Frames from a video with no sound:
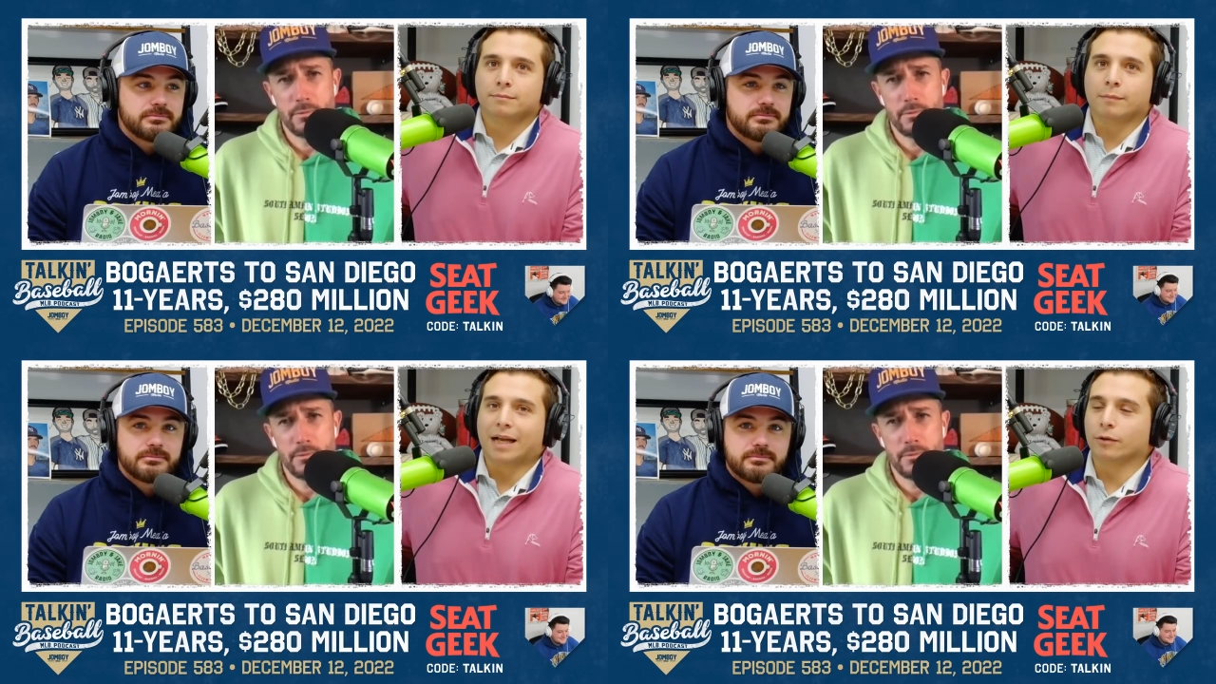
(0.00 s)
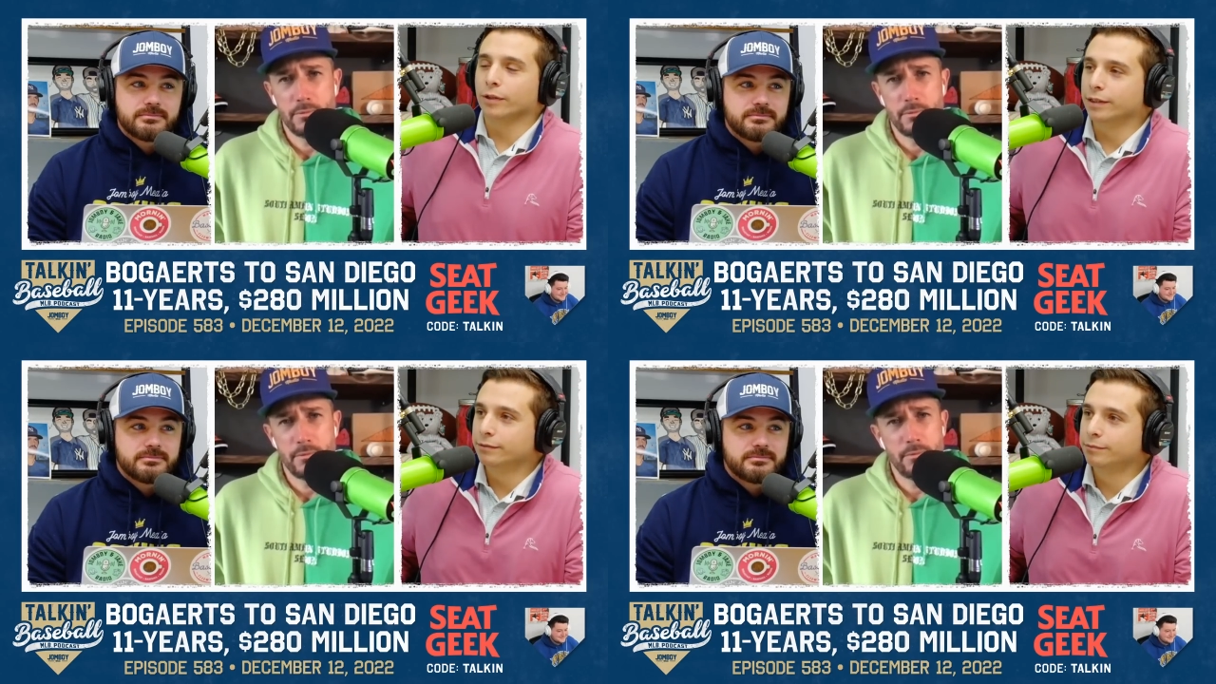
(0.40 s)

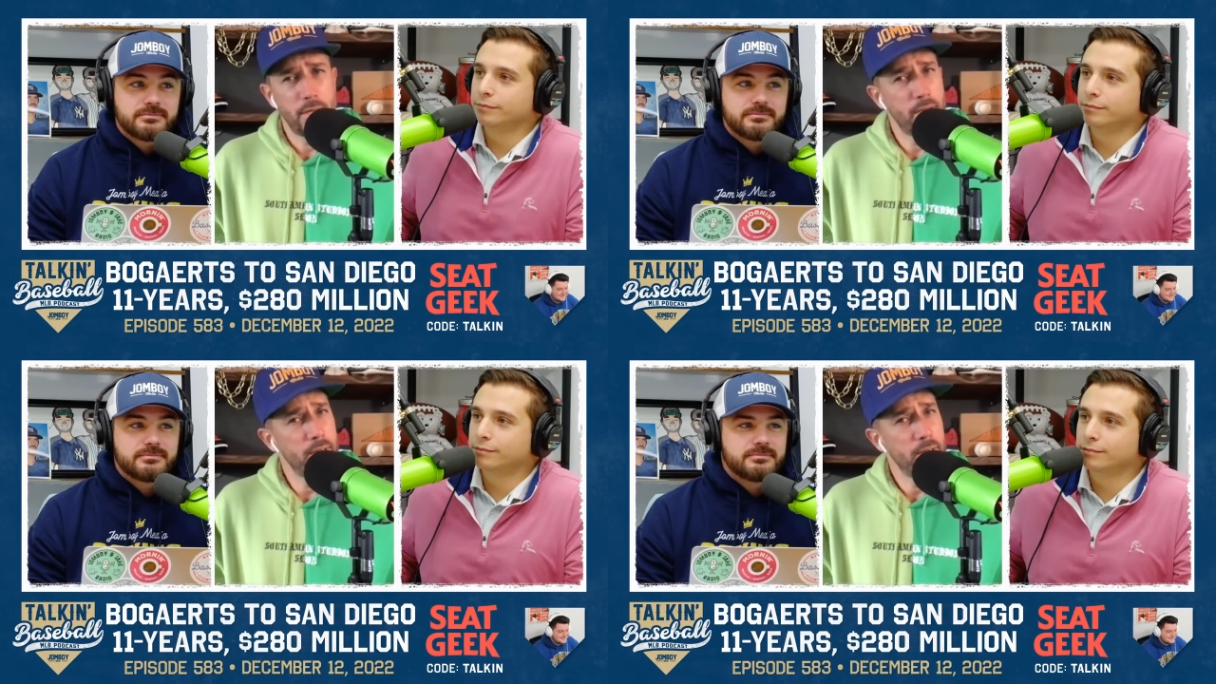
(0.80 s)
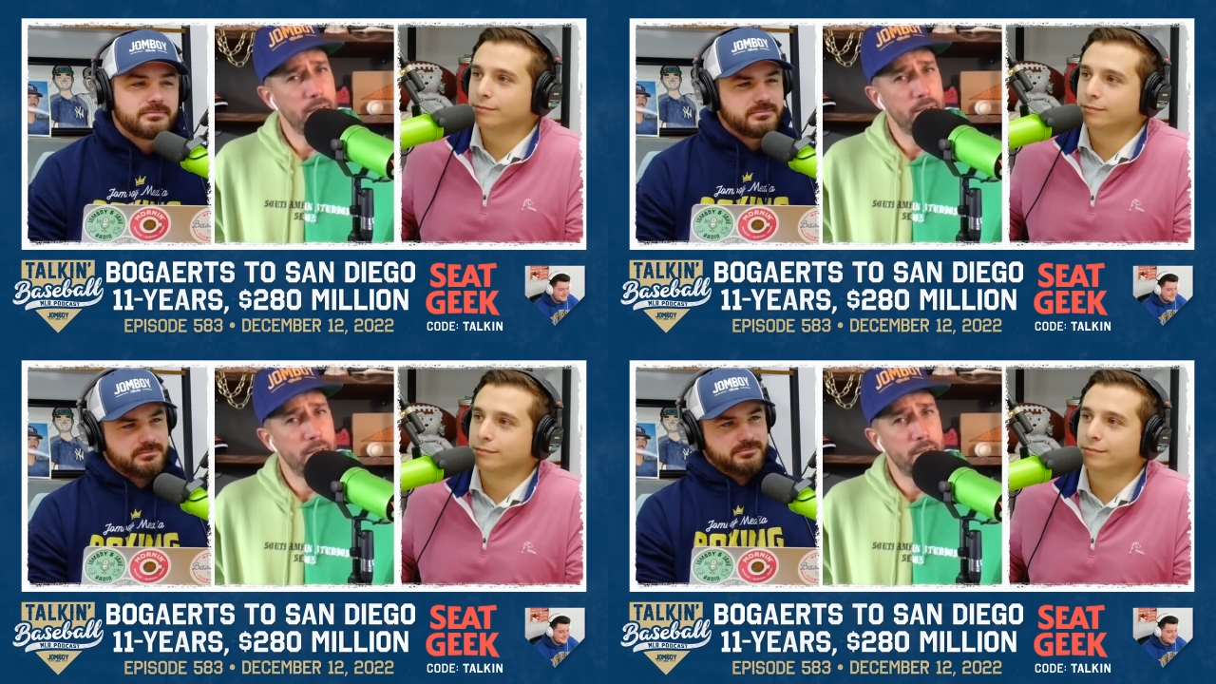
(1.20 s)
Speaker 1: Mallory.
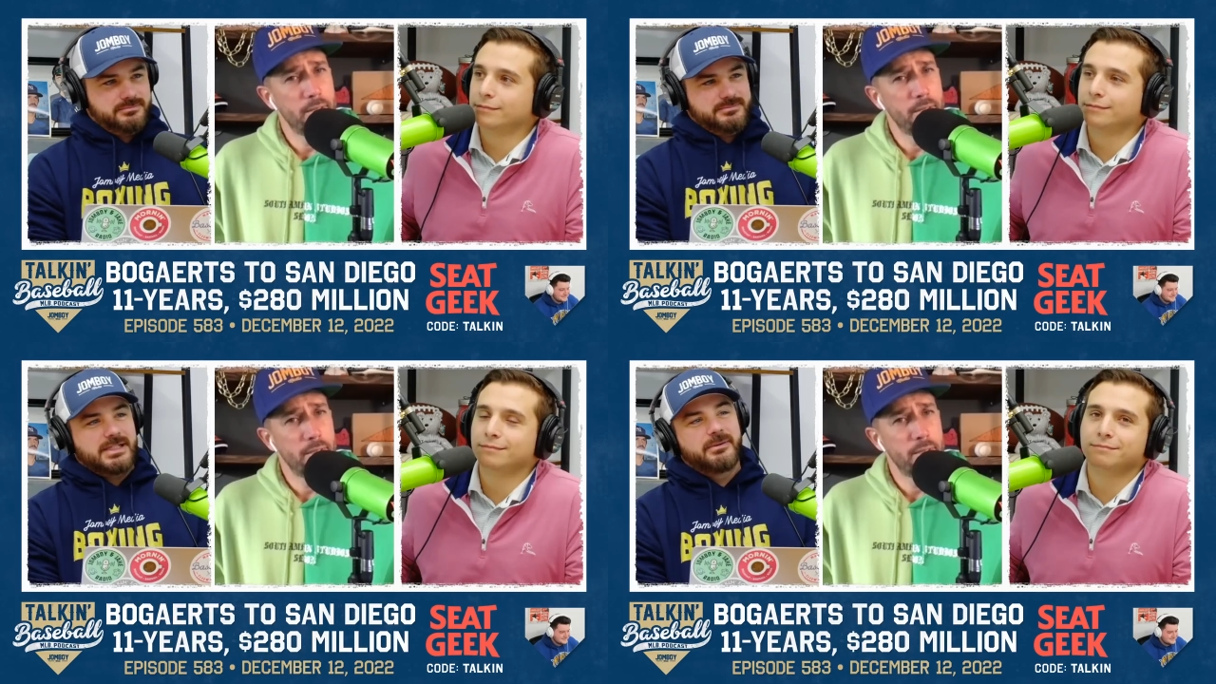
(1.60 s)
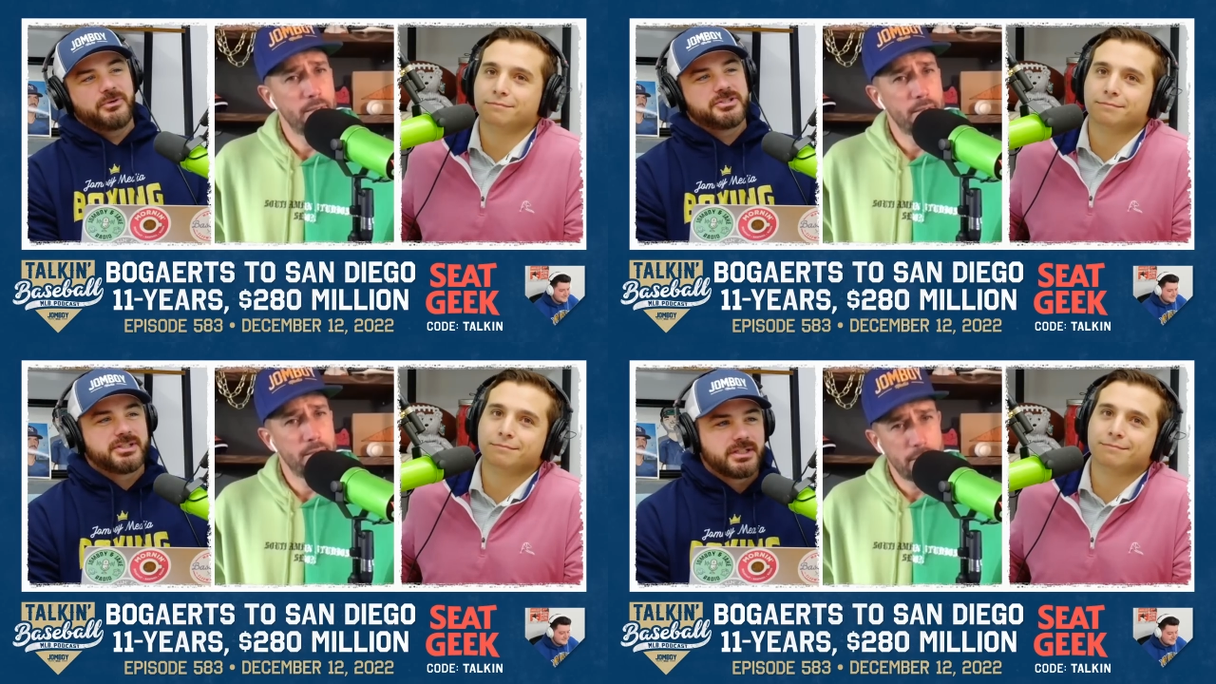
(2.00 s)
Speaker 2: I
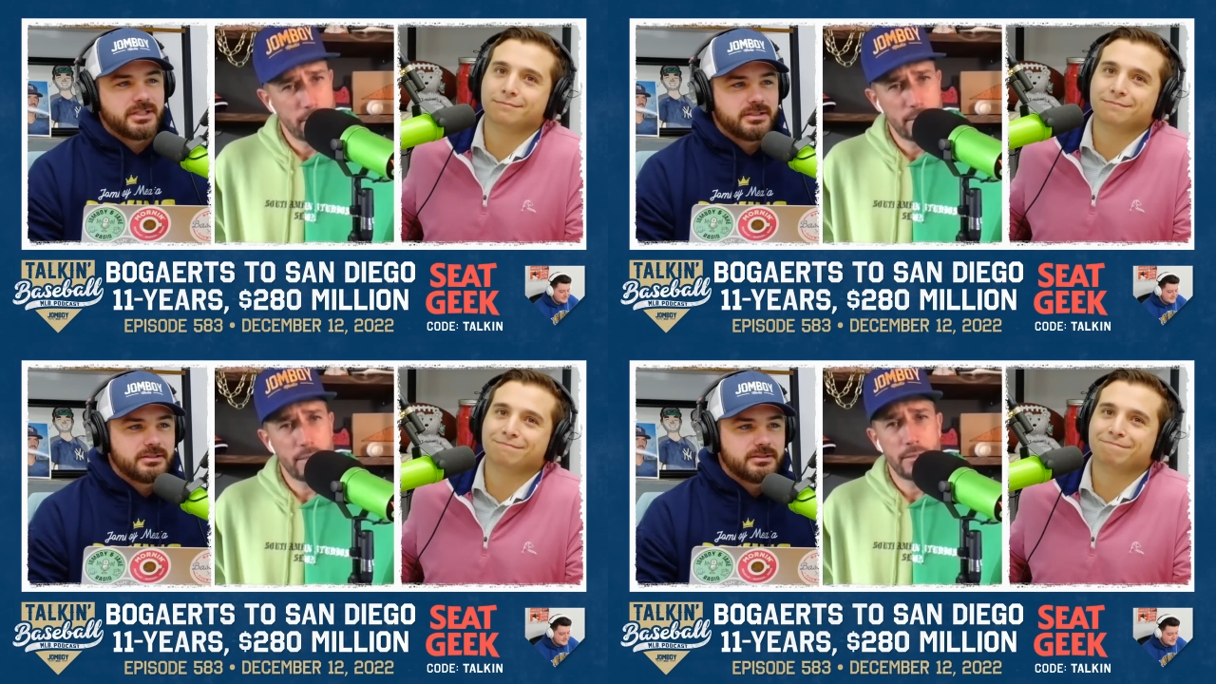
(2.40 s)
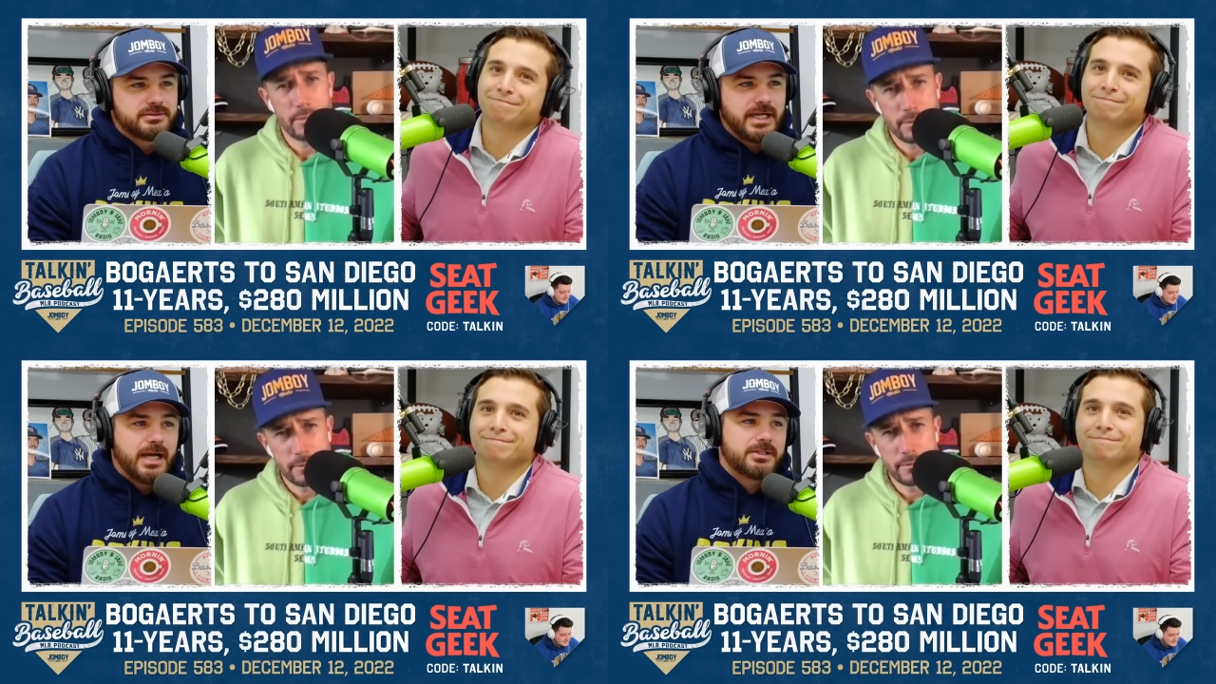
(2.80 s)
wasn't going
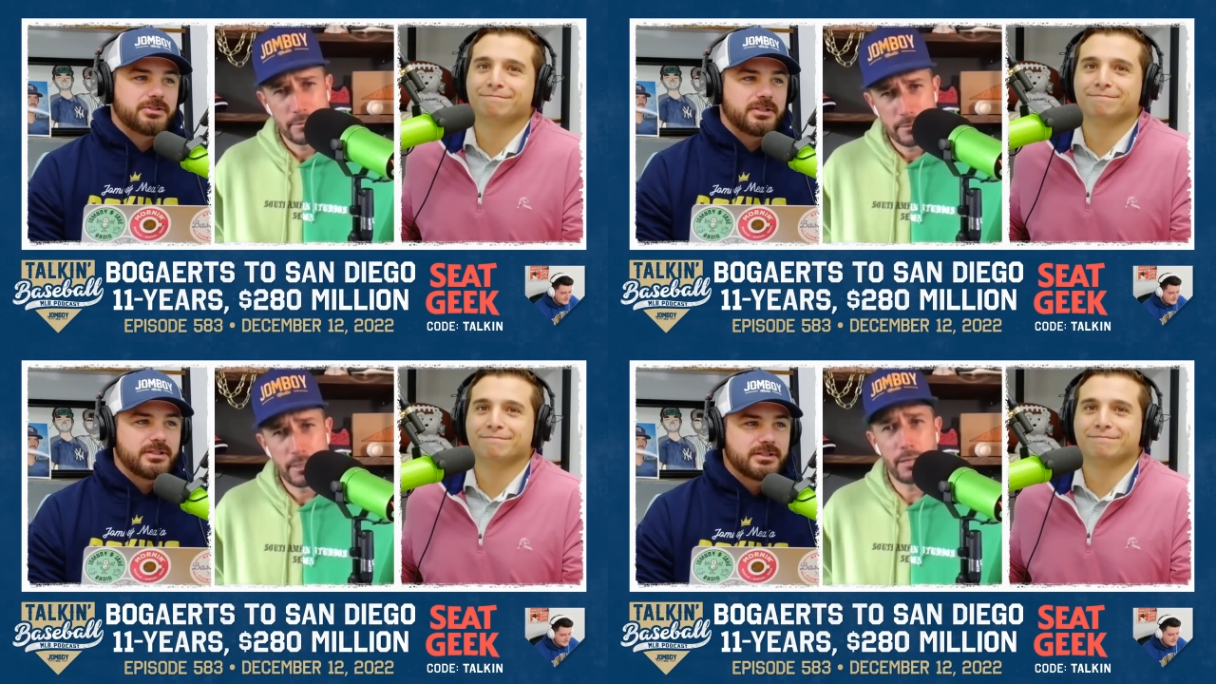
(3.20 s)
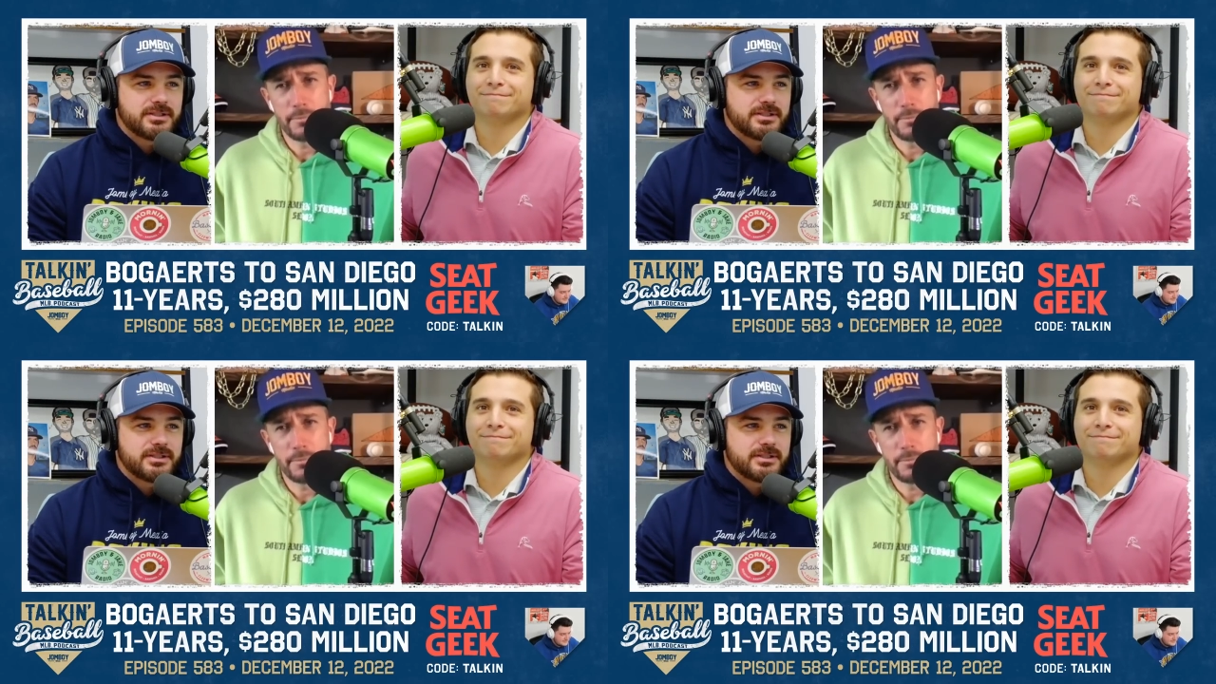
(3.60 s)
to dox her.